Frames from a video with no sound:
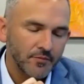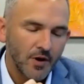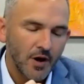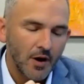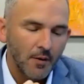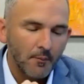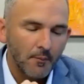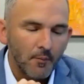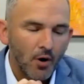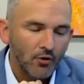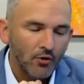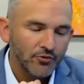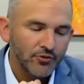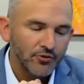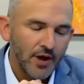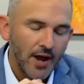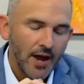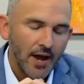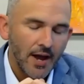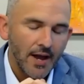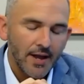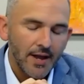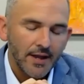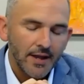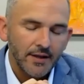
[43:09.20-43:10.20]

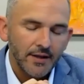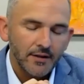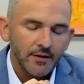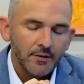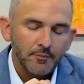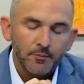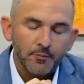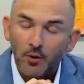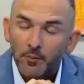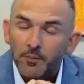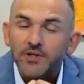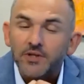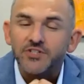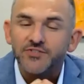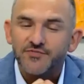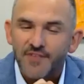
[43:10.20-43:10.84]
multi-purpose